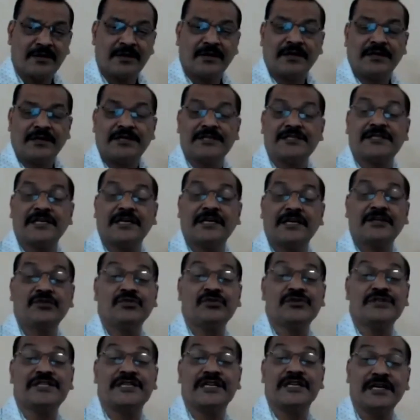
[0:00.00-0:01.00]
Is the
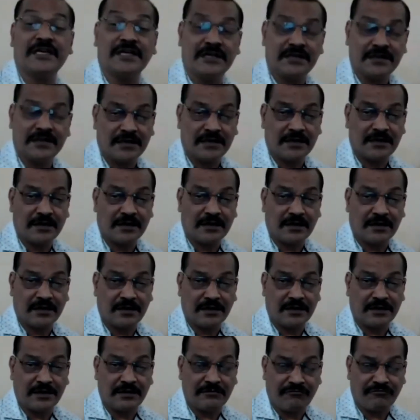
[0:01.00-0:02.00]
user
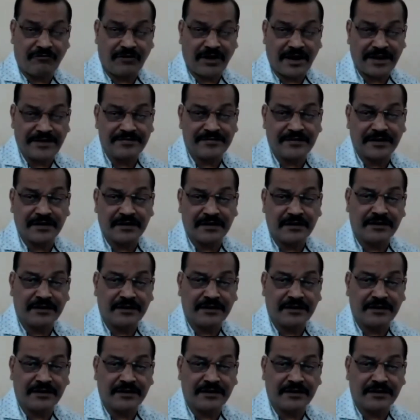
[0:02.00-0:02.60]
defined